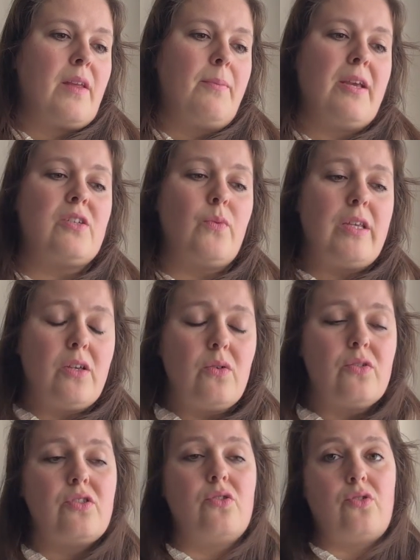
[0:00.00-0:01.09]
because we
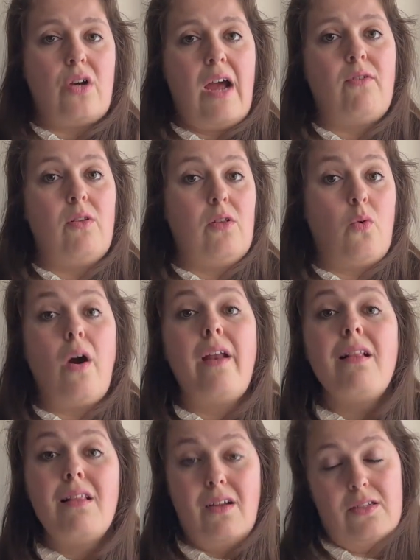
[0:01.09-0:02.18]
used to travel quite a
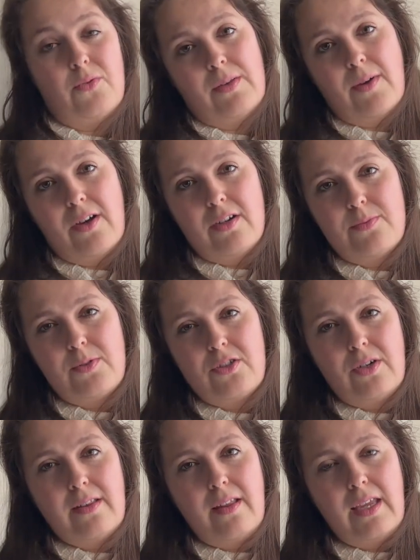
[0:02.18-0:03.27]
lot with my husband
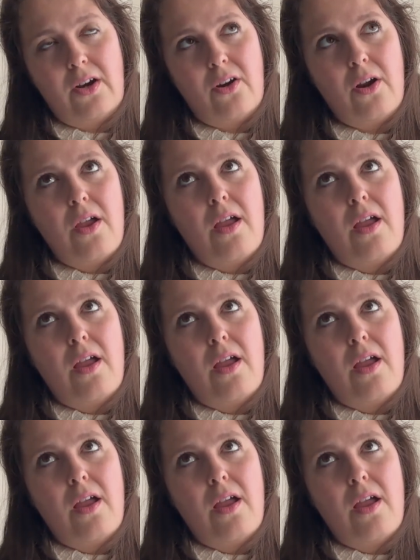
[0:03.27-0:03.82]
during the year,